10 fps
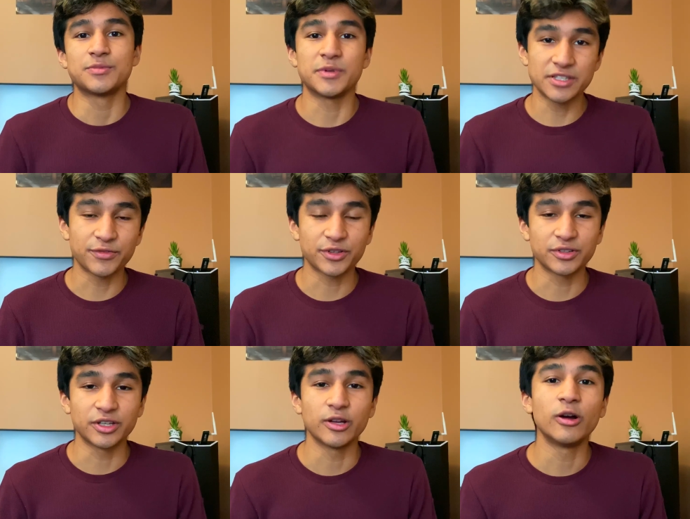
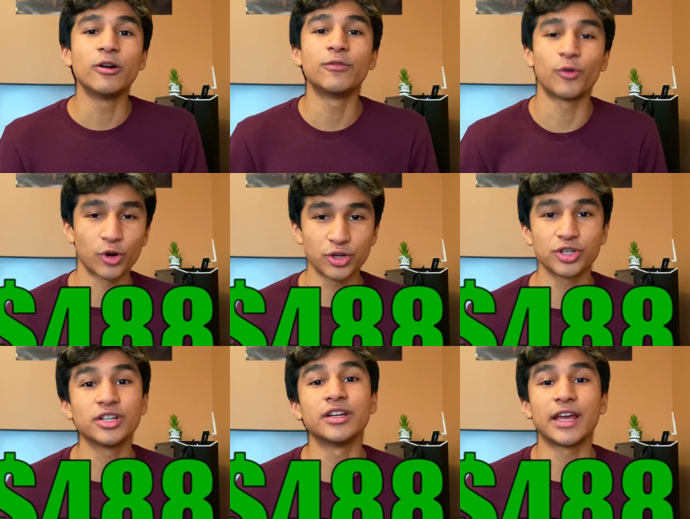Specifically,
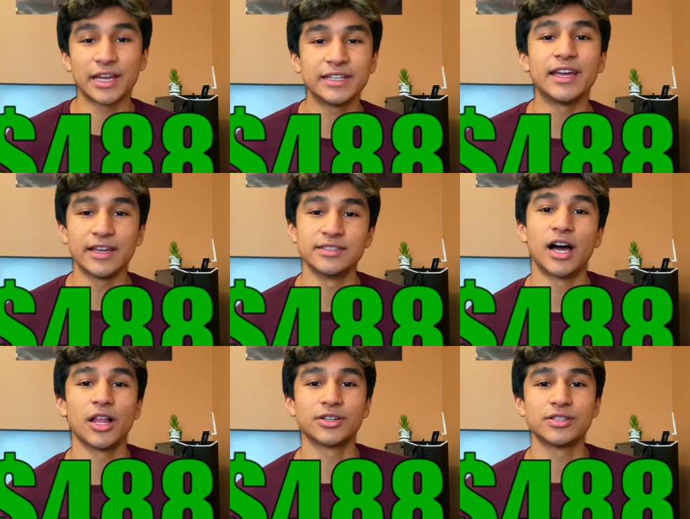
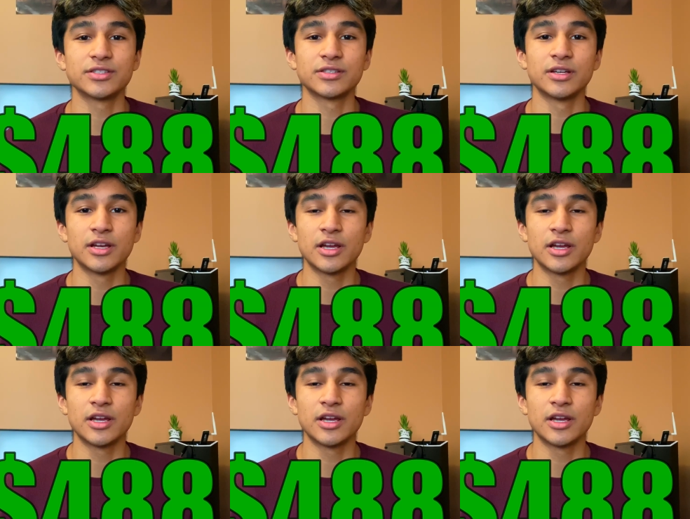$488.